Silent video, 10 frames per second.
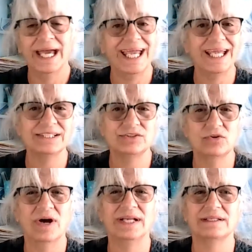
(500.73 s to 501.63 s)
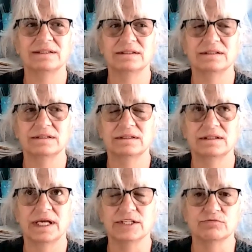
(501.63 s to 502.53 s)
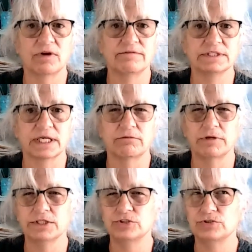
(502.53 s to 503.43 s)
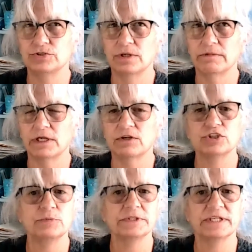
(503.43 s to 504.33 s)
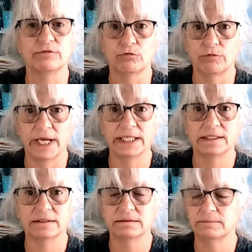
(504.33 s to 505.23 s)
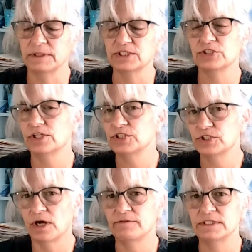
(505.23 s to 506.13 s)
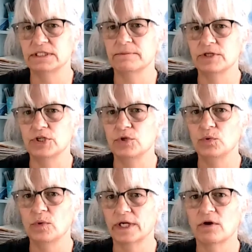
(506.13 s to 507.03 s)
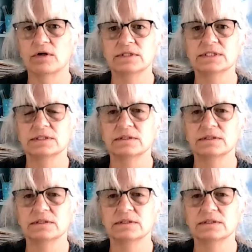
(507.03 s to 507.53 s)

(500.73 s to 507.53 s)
It's not as rough as like Red Heart Super Saver Red, but it's not as soft as some of the new Red Hearts.